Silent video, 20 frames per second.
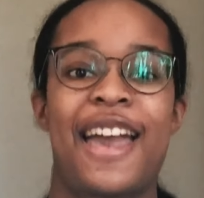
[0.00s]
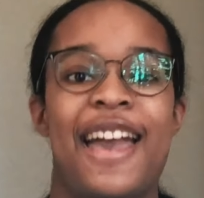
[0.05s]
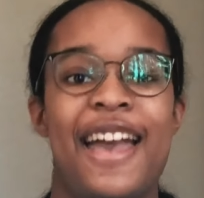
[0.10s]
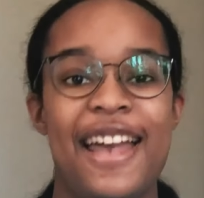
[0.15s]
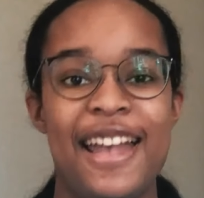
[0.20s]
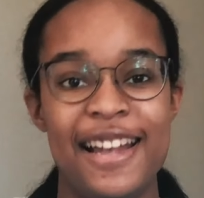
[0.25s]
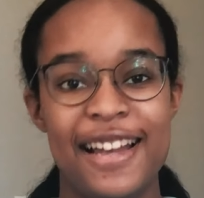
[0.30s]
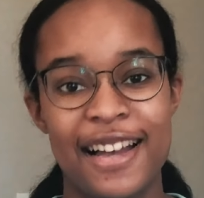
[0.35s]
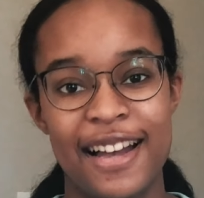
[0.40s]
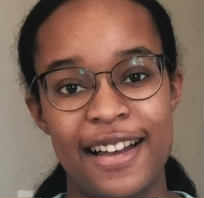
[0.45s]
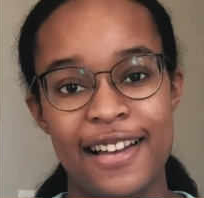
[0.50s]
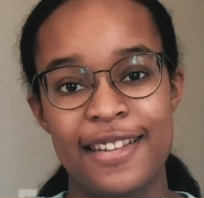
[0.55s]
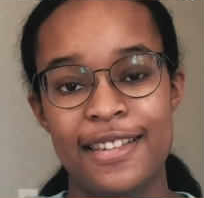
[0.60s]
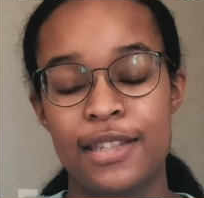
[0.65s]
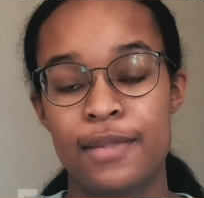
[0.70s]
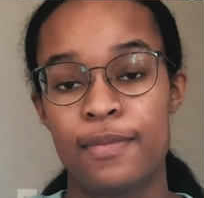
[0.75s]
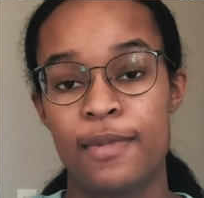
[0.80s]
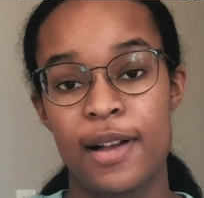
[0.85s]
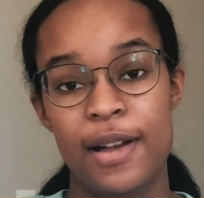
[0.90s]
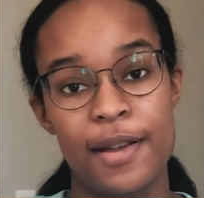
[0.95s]
Hey
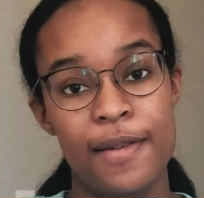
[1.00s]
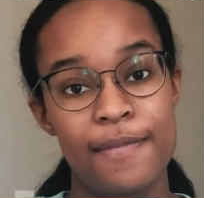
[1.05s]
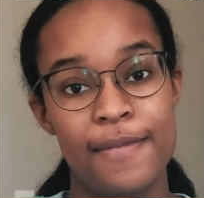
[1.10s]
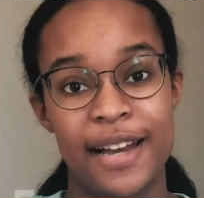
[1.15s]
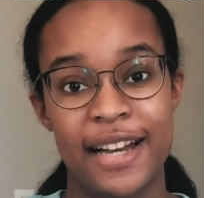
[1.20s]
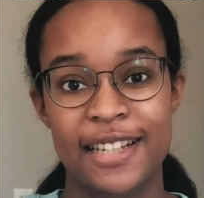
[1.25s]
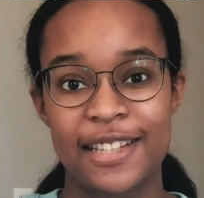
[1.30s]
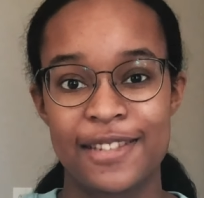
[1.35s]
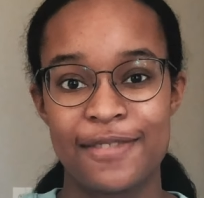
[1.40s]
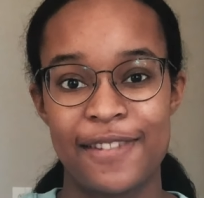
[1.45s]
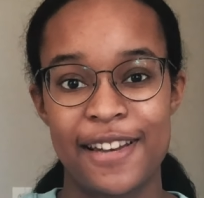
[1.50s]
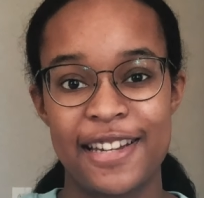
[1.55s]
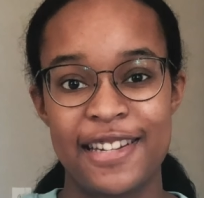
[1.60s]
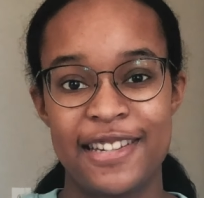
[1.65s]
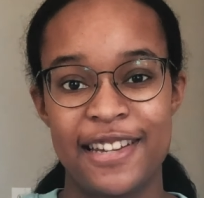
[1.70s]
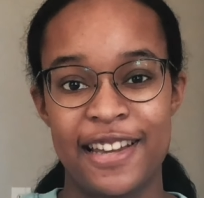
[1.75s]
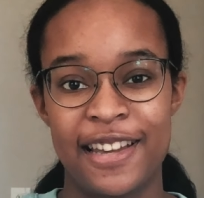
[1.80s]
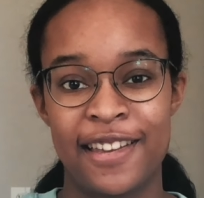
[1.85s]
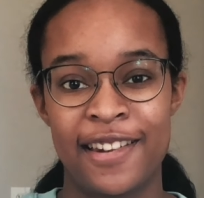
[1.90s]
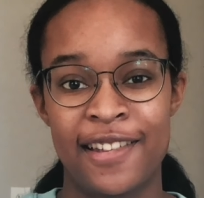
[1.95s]
guys, welcome back to my
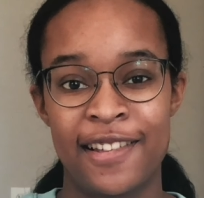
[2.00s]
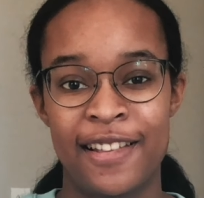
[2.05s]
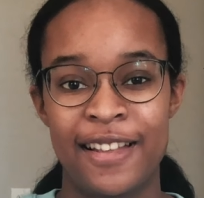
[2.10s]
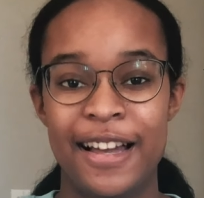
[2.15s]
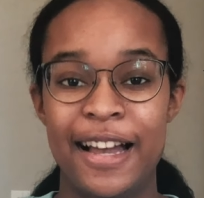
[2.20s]
channel.